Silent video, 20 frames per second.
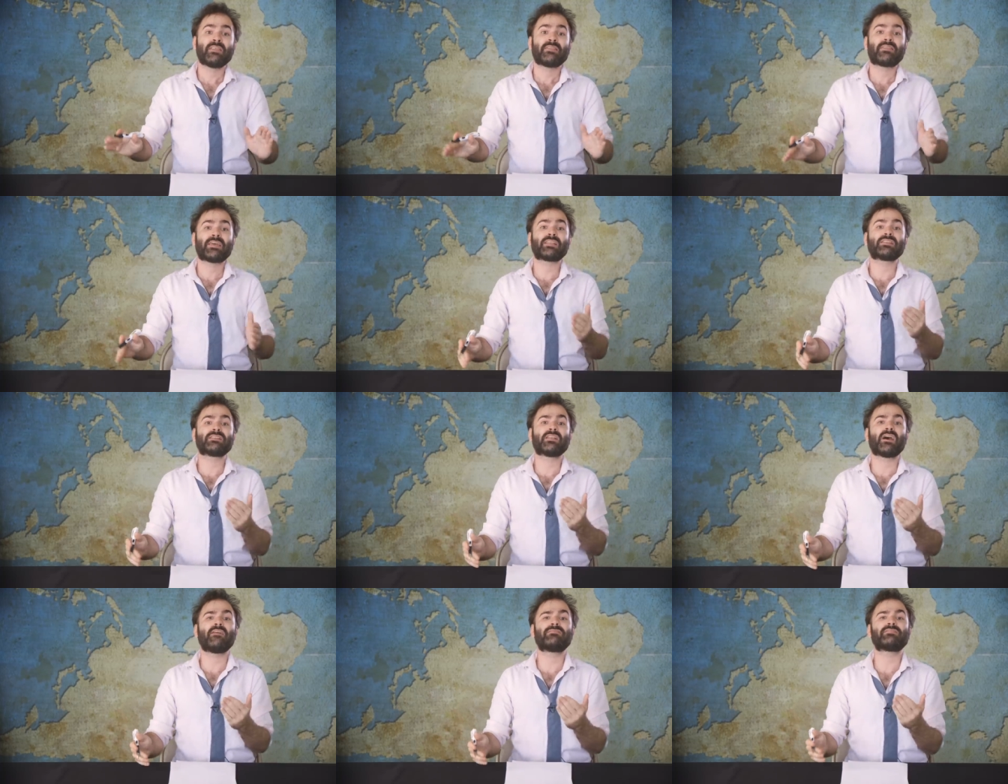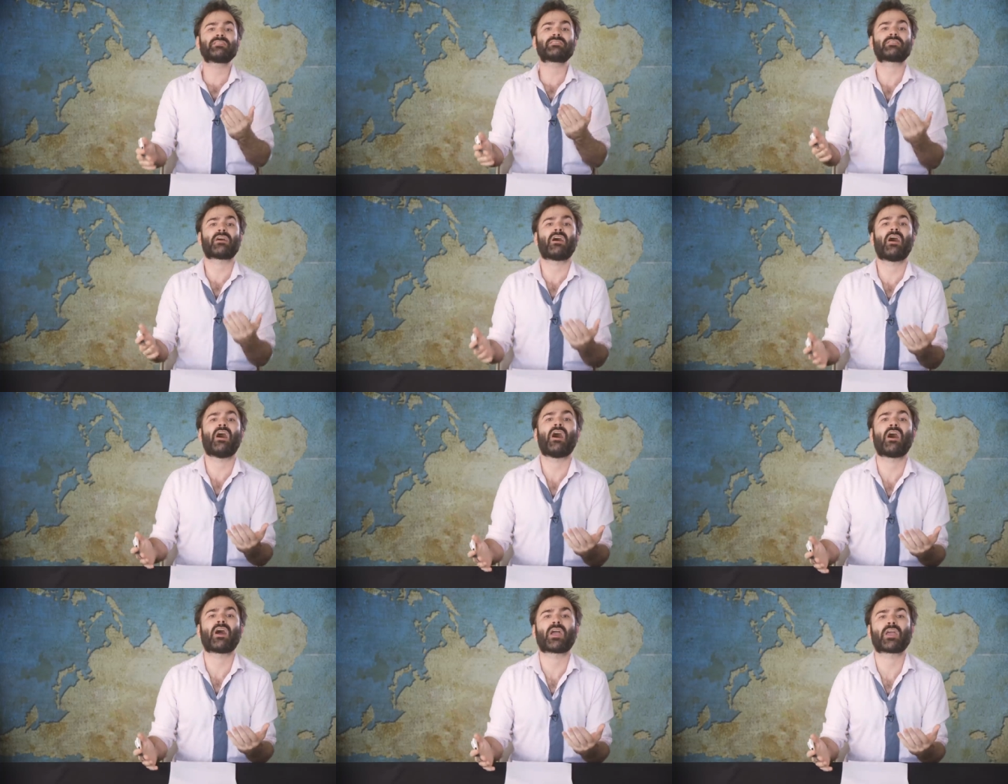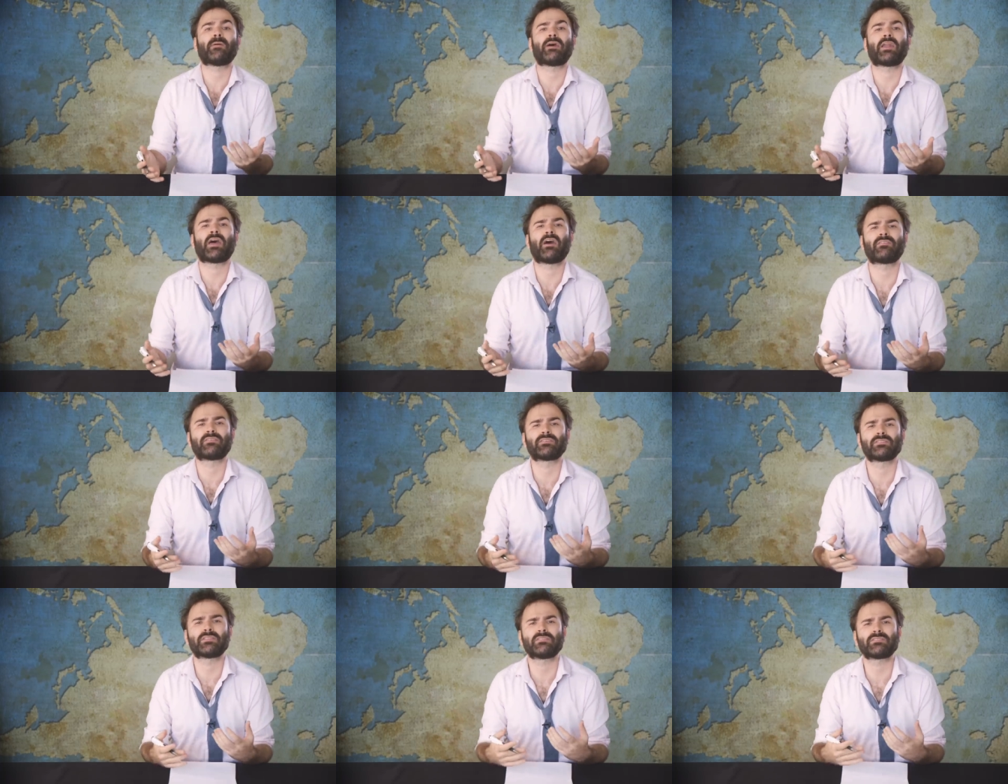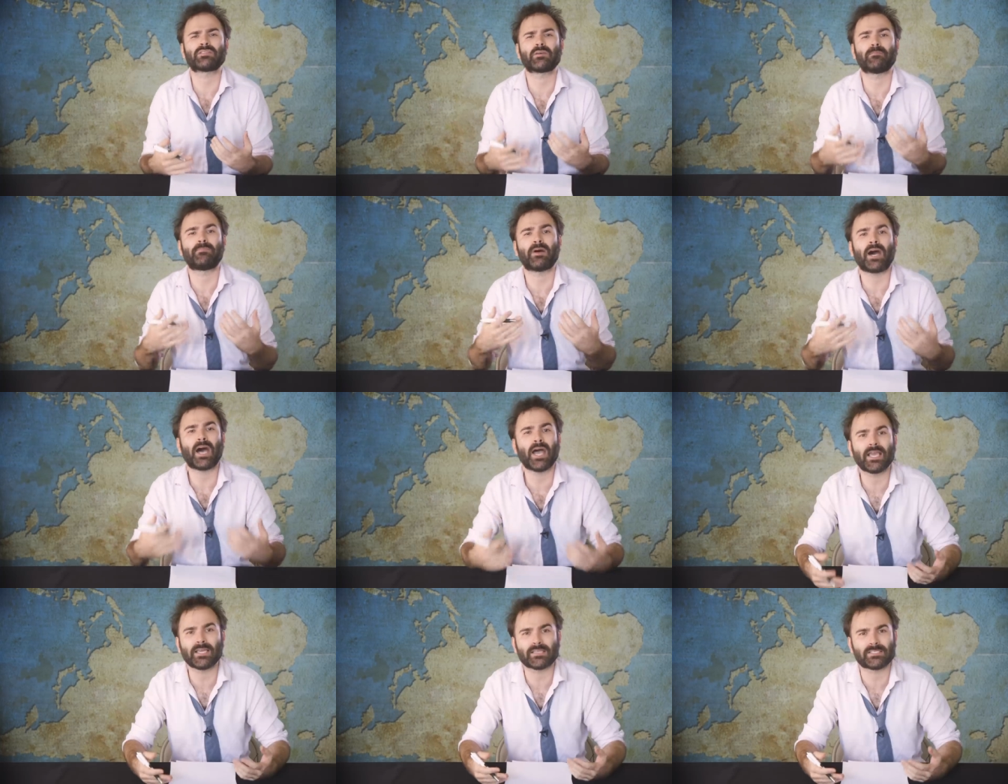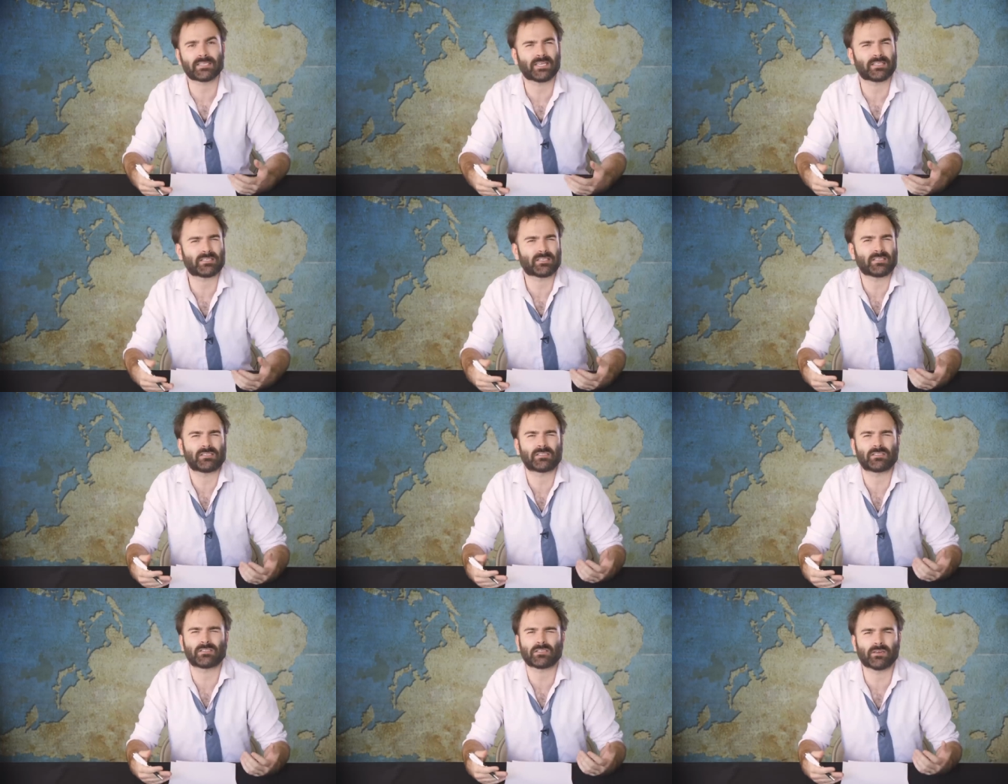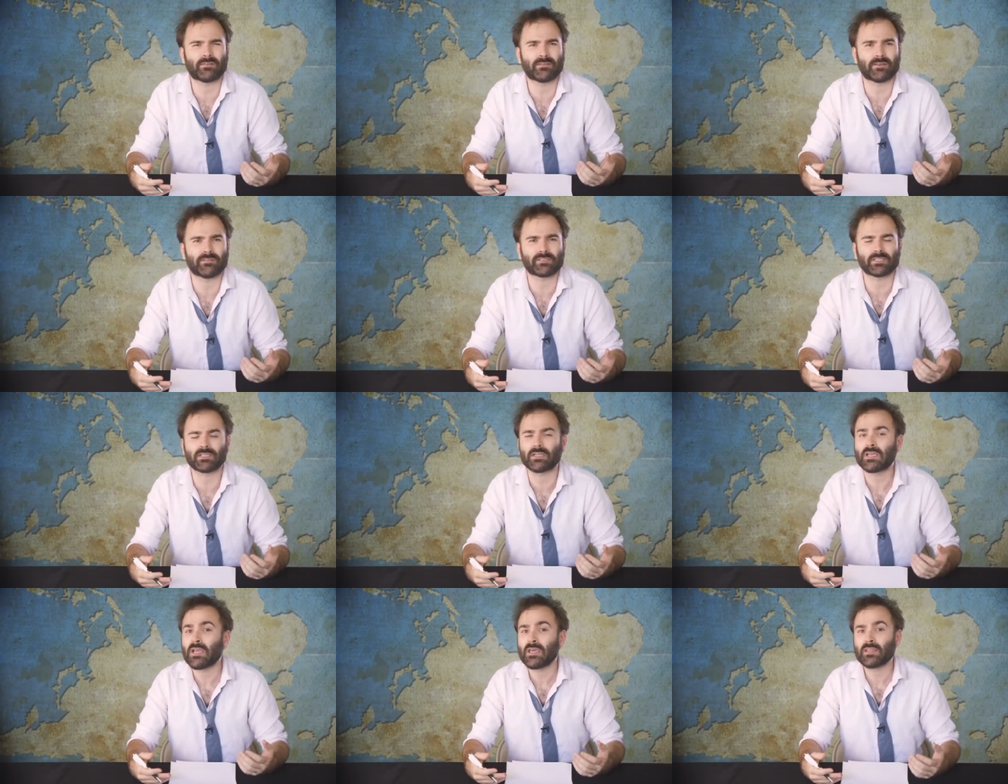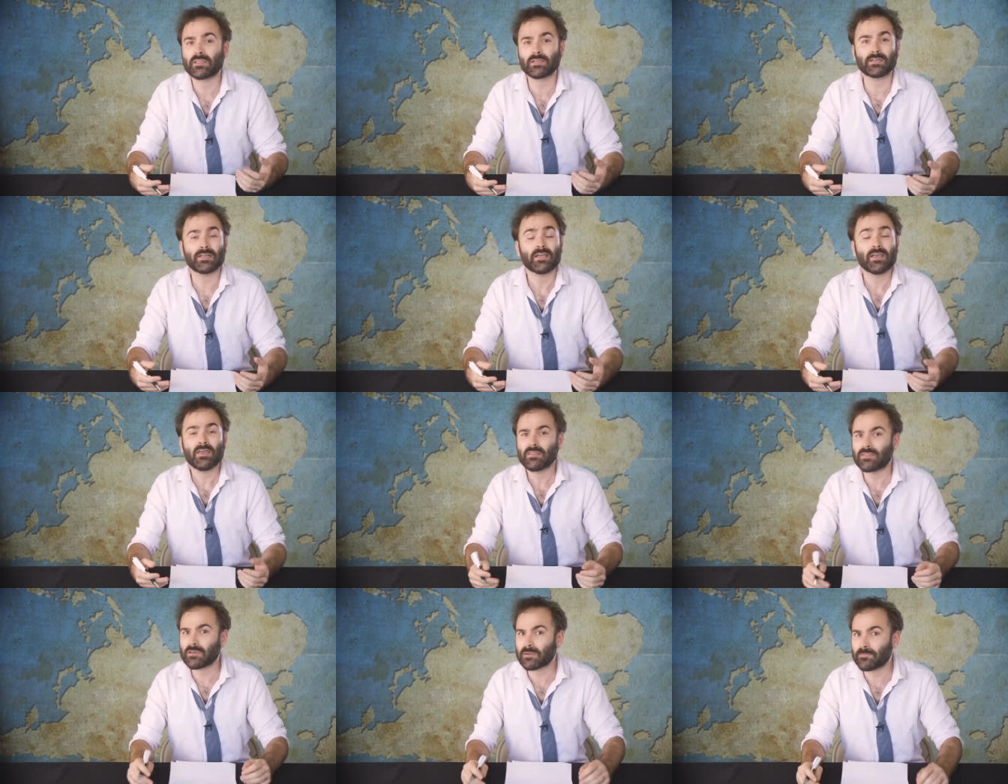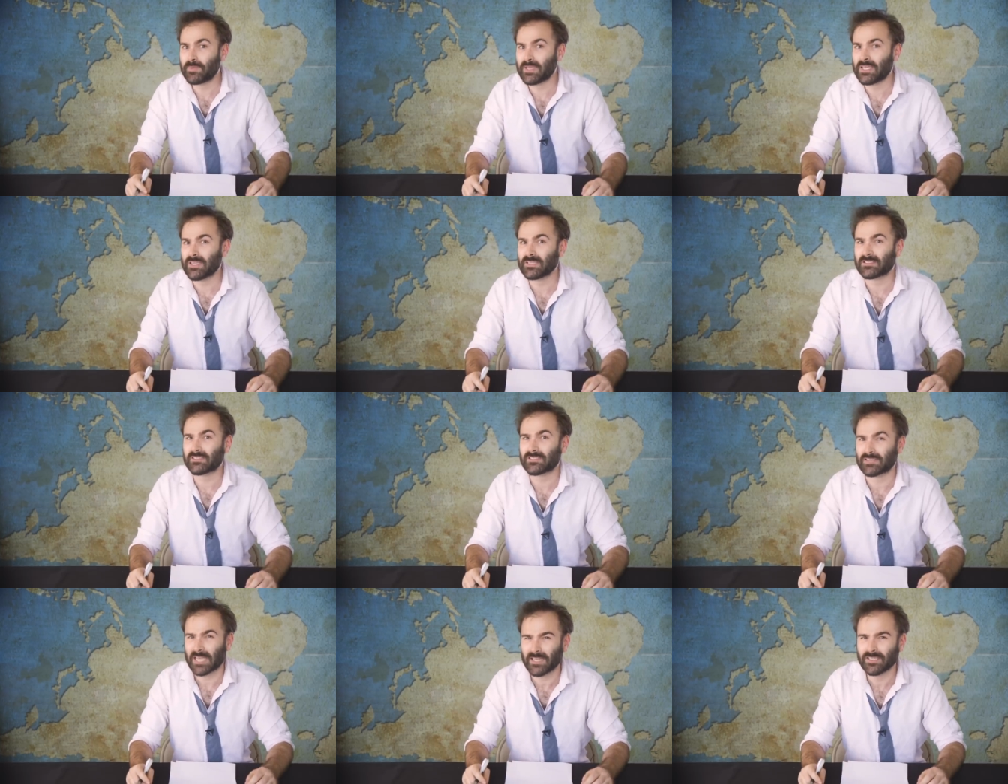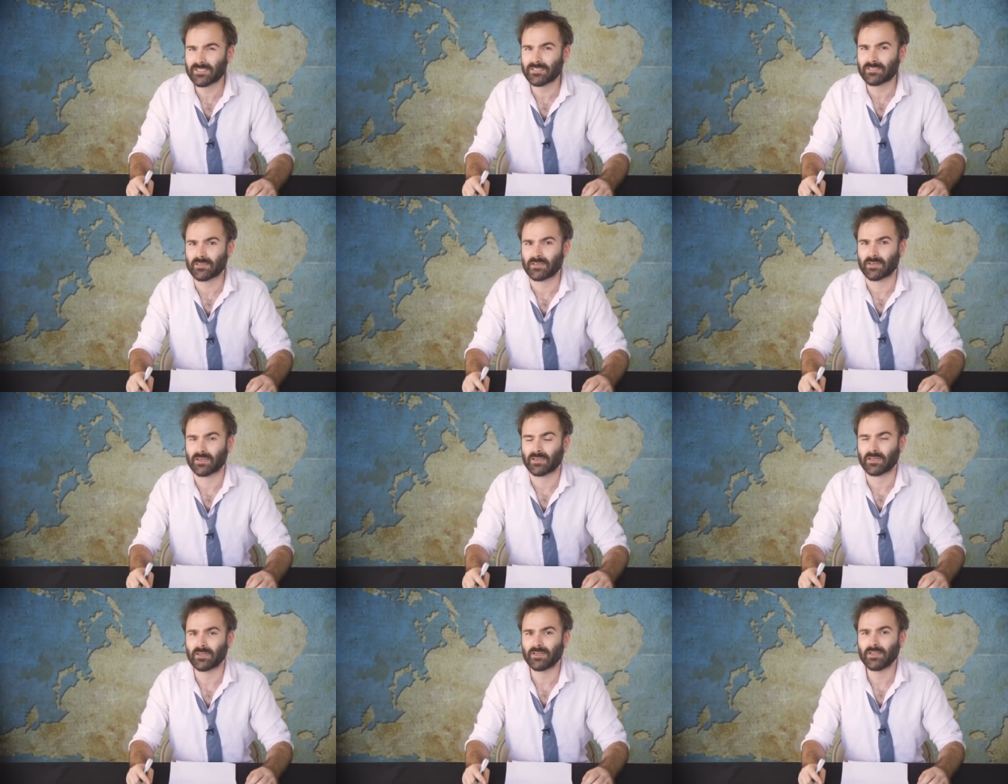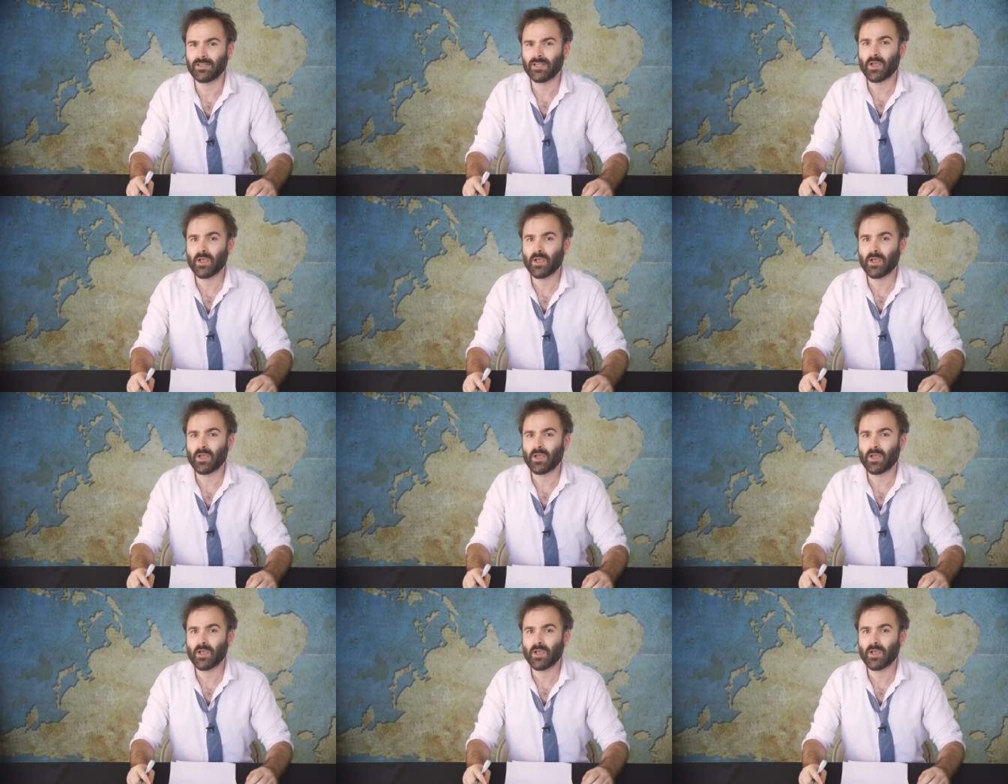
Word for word: They love to talk about how there's, there's a bias against conservatives. They're, they're, they're being censored.